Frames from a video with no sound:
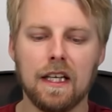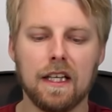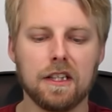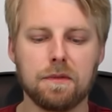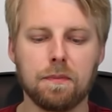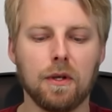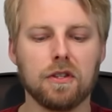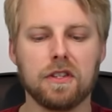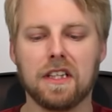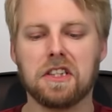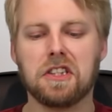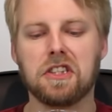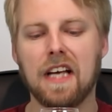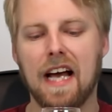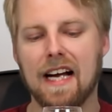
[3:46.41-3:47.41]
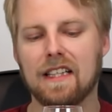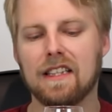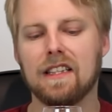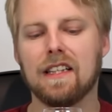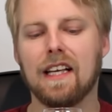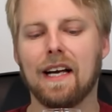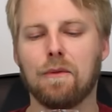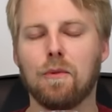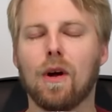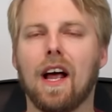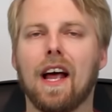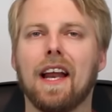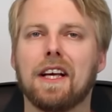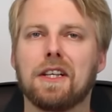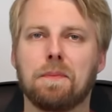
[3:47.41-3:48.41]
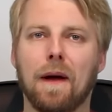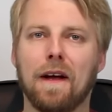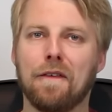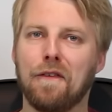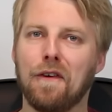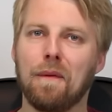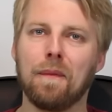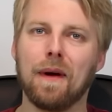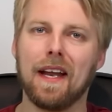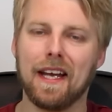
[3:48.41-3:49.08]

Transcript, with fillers: this smells exactly like what I'd expect from